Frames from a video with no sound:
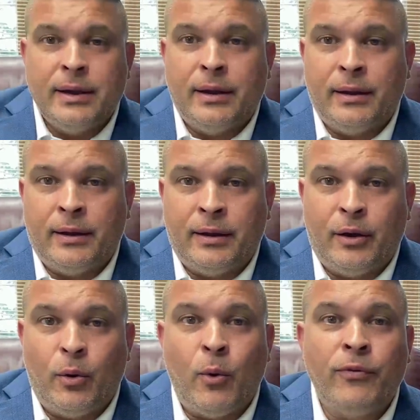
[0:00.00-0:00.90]

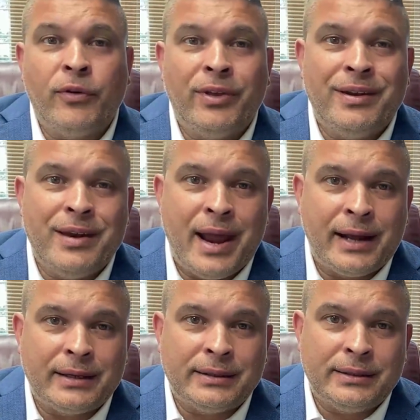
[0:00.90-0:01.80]
over the
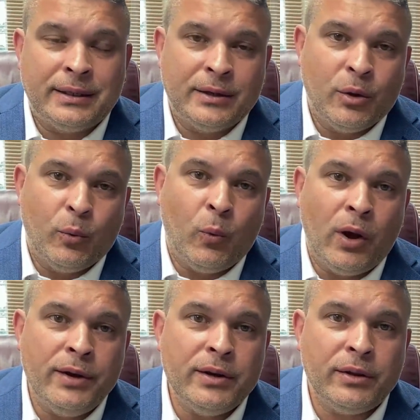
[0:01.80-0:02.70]
next
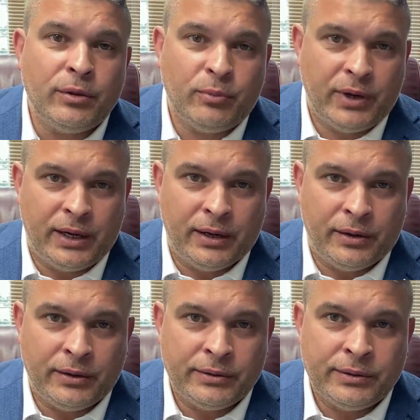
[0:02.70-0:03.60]
1 to 3
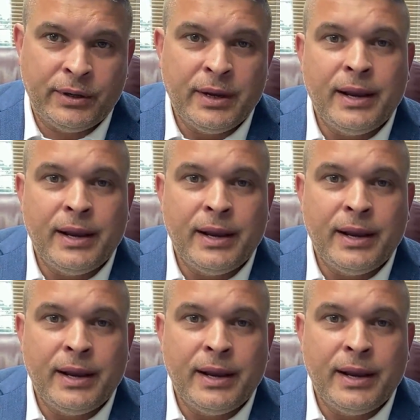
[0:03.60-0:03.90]
years,